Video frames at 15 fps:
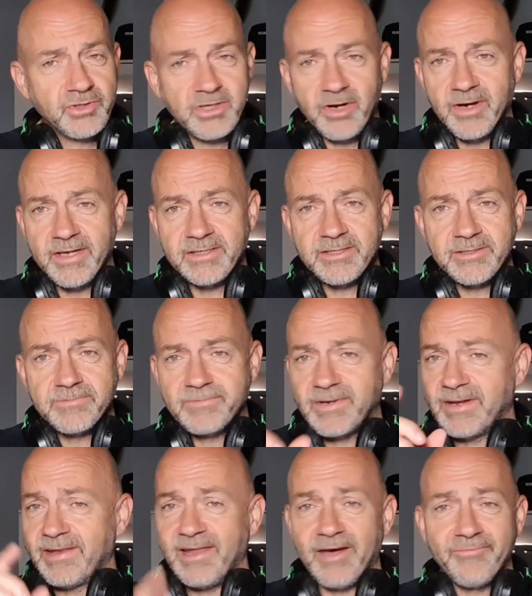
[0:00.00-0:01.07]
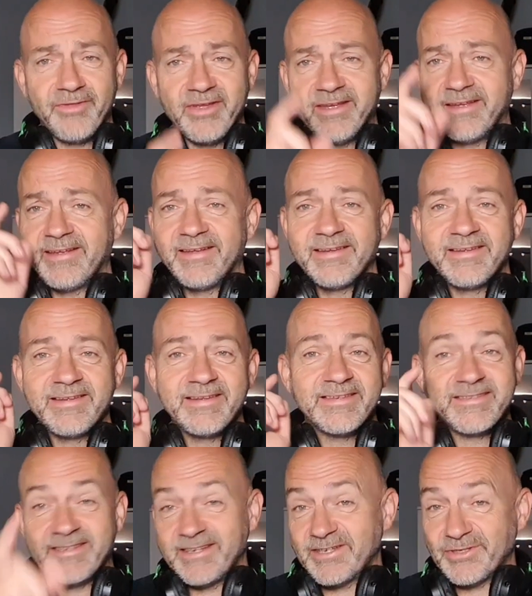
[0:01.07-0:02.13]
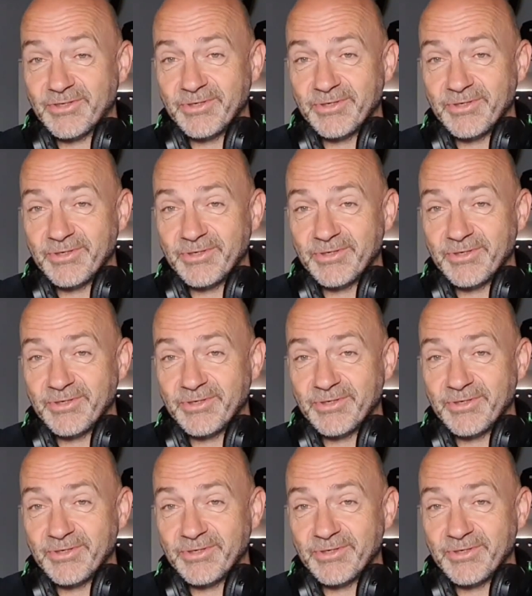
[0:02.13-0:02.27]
Guys, loved it. See you